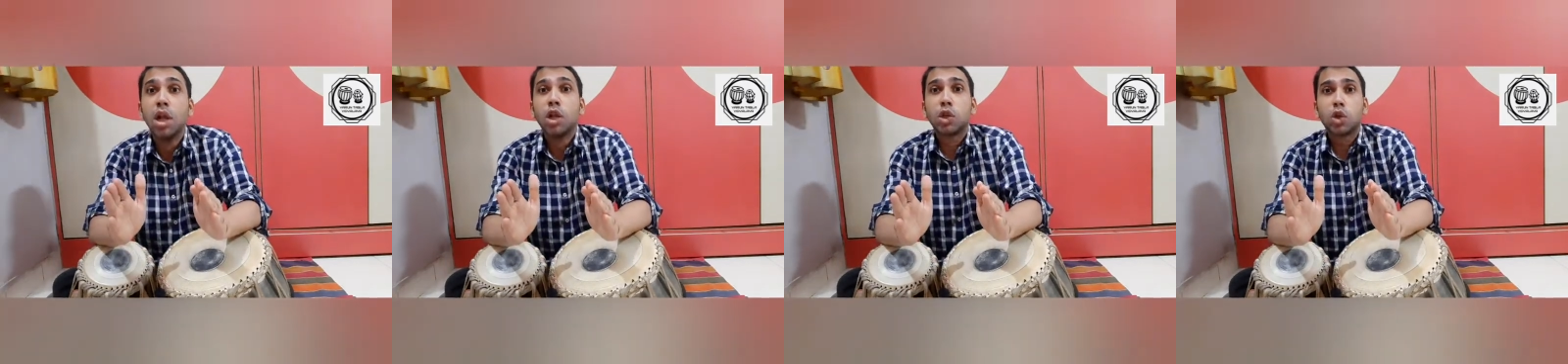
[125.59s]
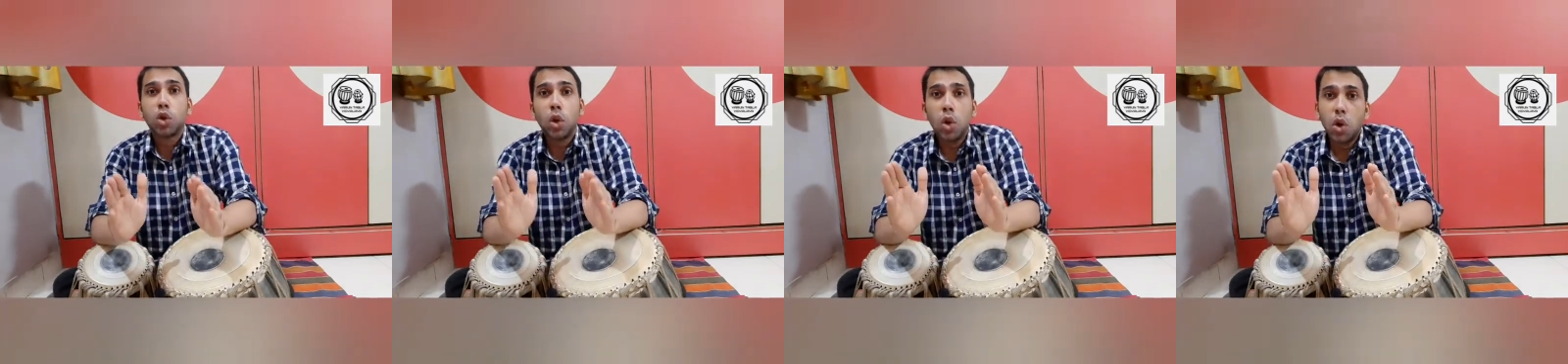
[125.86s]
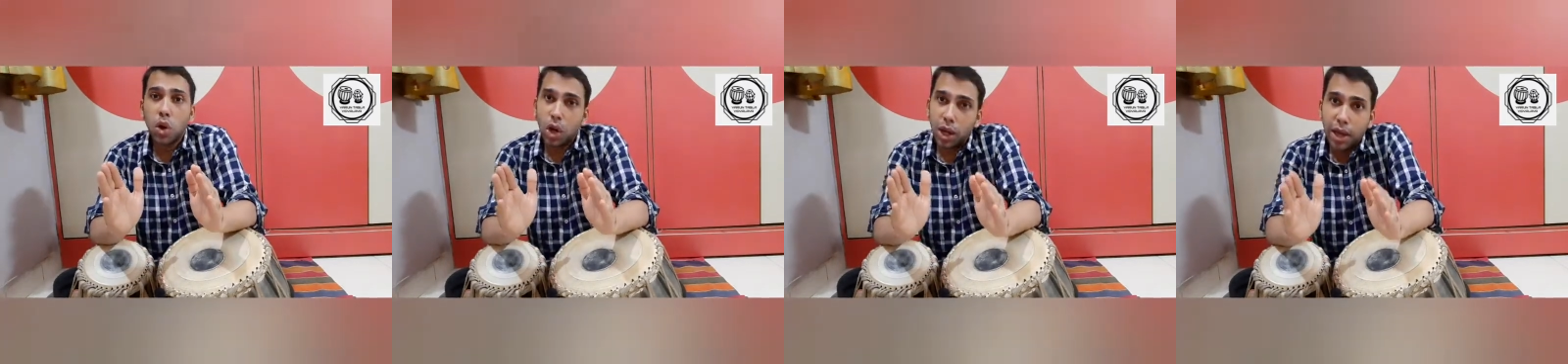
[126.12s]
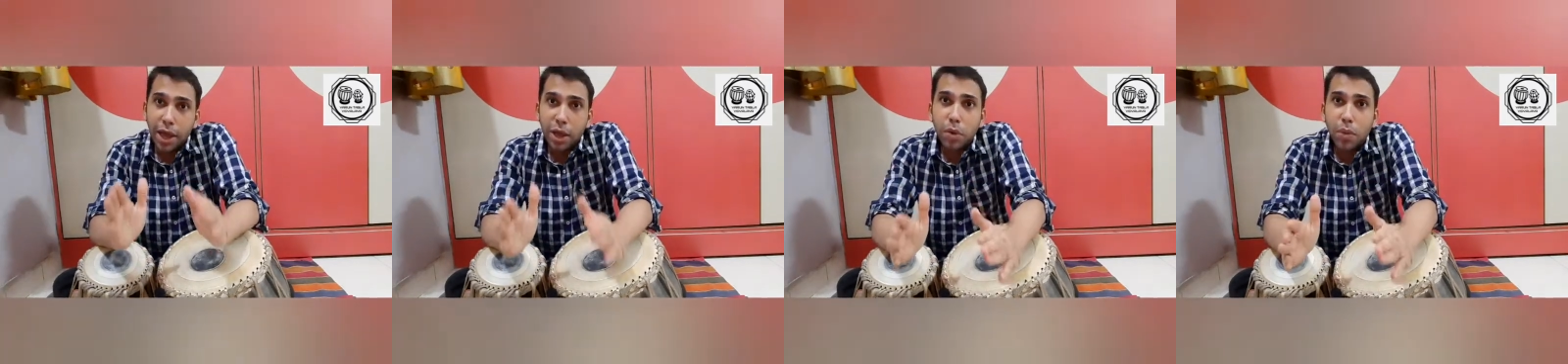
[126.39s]
So
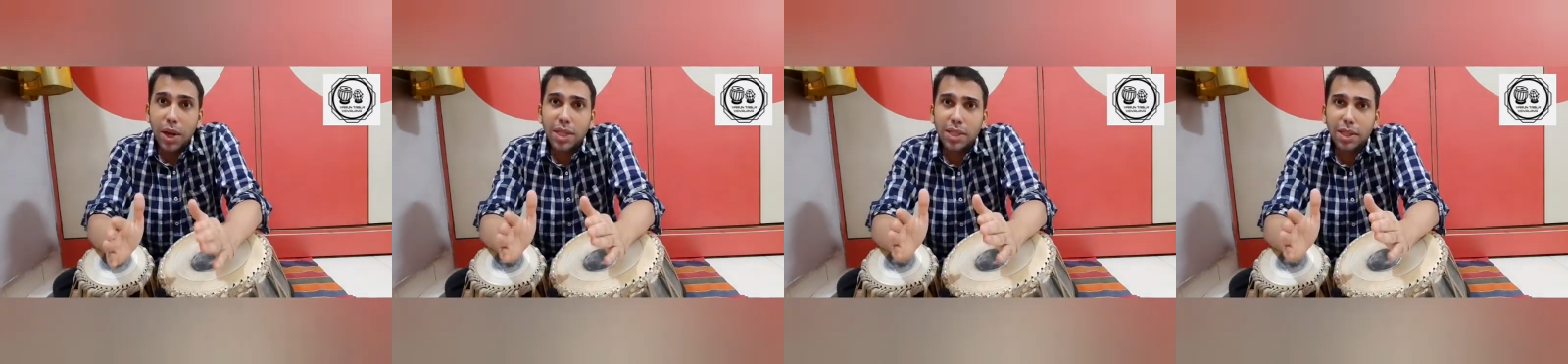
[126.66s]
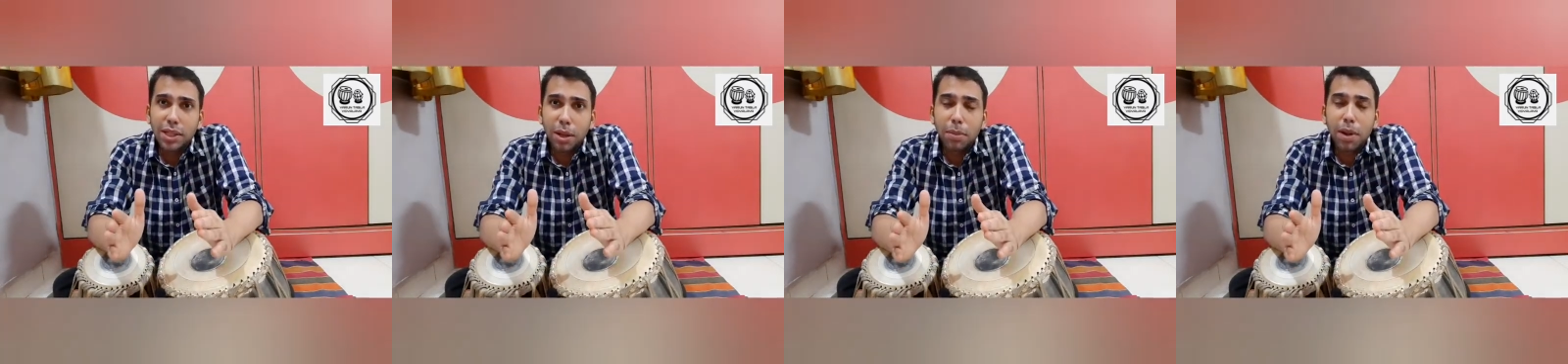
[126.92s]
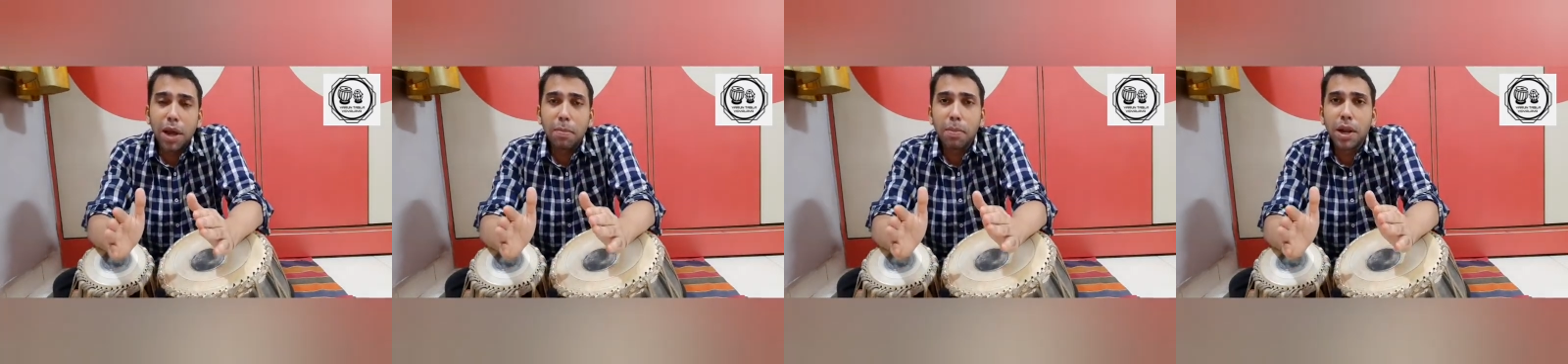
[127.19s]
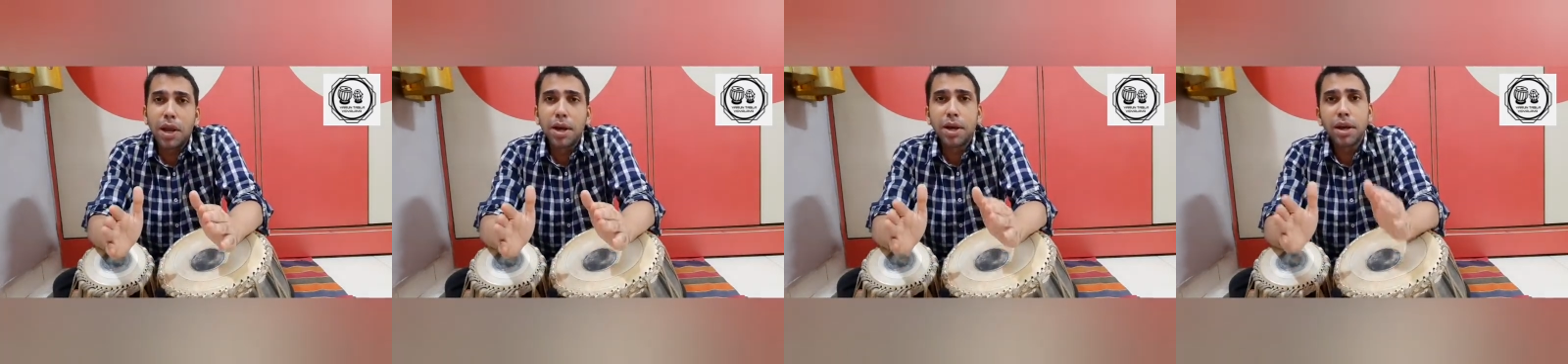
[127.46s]
likewise, a tabla
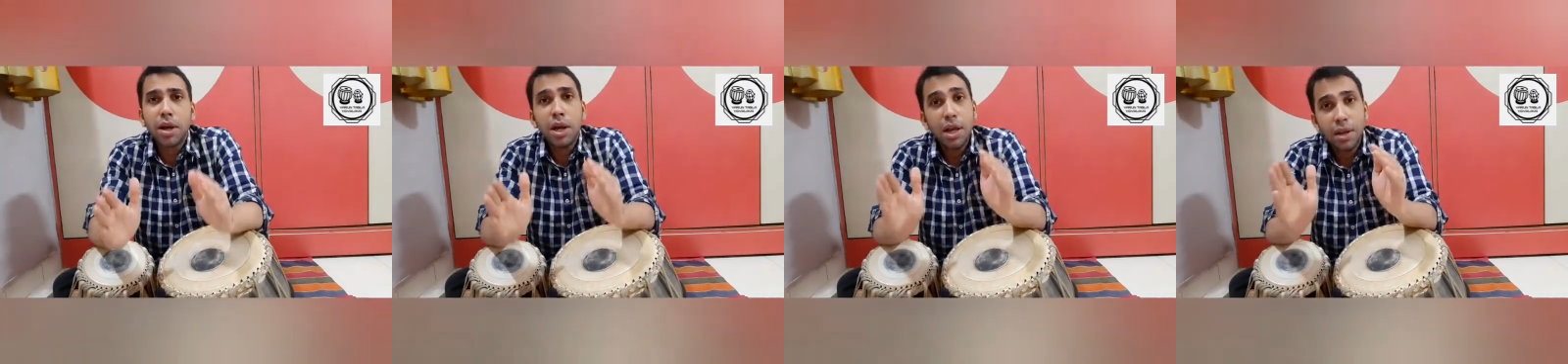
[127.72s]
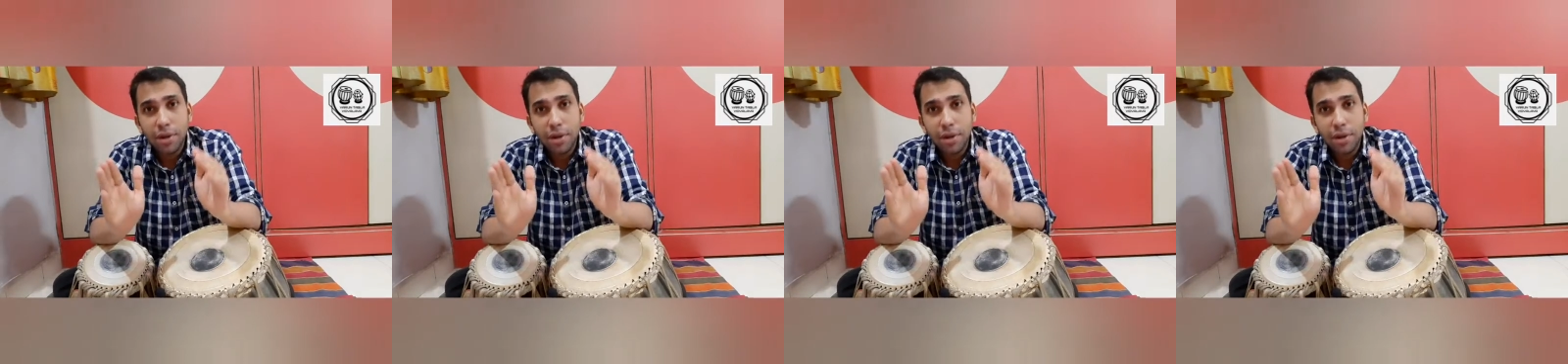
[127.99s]
player